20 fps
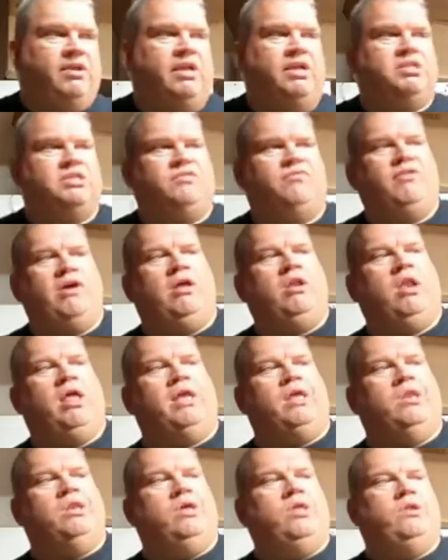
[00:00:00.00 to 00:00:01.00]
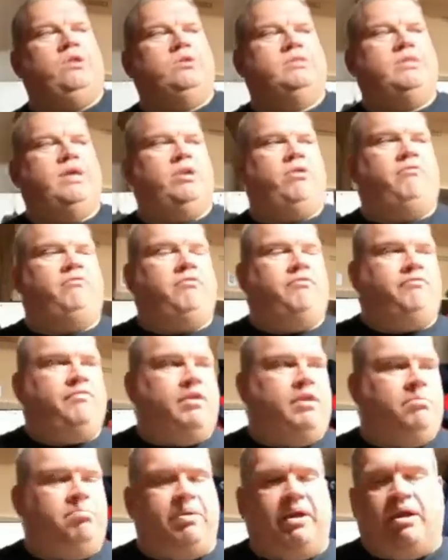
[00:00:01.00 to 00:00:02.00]
I think I just found like another 10 or
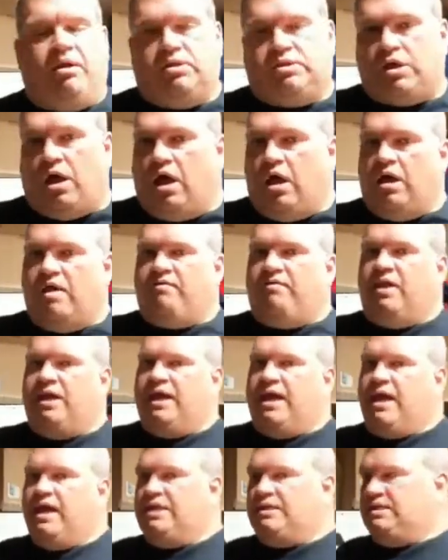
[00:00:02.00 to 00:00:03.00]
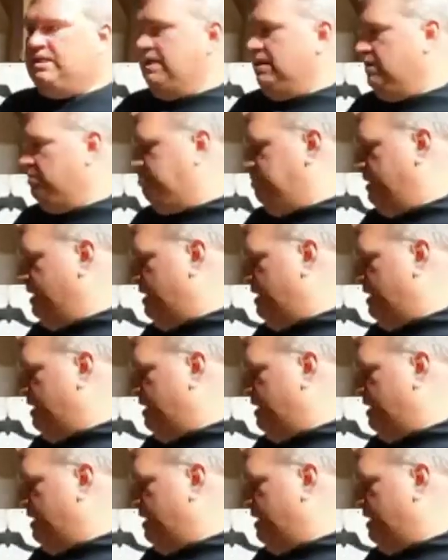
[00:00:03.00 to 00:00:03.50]
15 pair, so I'll have like 18